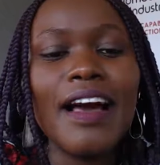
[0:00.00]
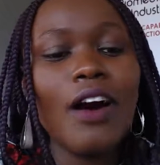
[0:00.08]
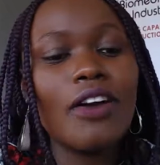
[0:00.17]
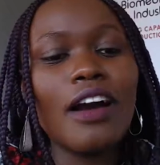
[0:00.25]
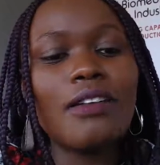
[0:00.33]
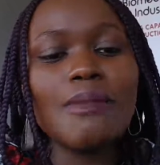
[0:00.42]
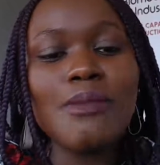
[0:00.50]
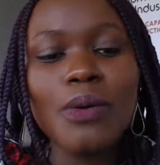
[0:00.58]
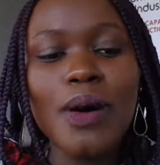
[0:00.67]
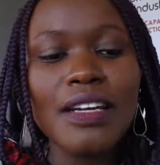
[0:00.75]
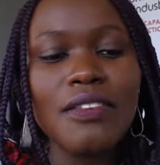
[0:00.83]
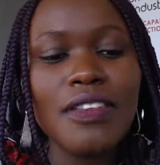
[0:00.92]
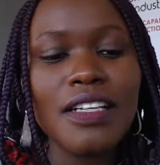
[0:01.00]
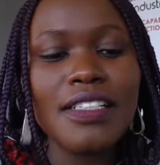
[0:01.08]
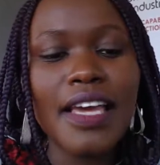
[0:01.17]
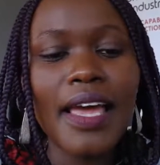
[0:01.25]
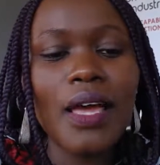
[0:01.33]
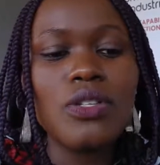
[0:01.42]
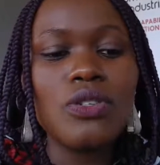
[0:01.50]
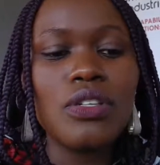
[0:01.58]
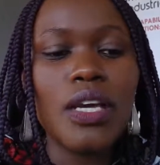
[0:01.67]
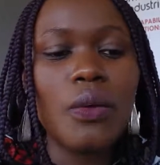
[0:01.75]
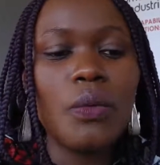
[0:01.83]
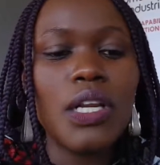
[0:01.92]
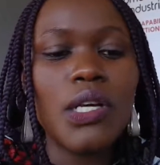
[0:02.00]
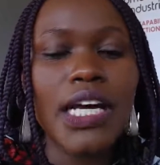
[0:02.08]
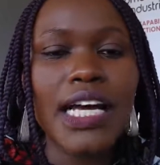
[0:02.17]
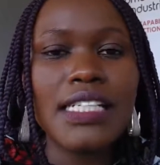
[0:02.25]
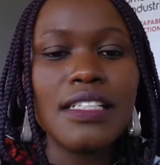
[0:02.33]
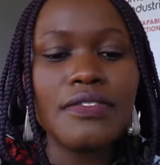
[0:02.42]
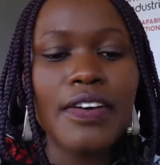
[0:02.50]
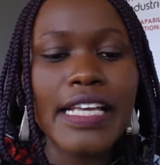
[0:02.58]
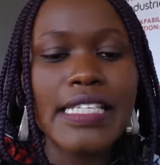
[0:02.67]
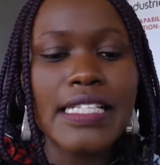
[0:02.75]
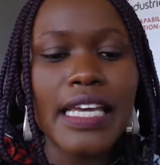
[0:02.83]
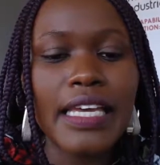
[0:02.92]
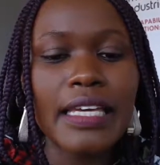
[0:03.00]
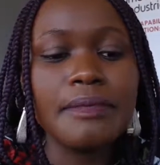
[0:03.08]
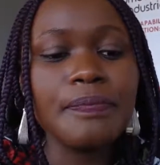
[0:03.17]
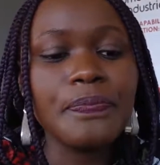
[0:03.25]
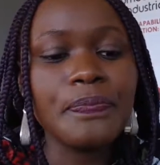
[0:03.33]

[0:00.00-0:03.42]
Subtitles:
On our crypto word of the day, today we look at DeFi staking.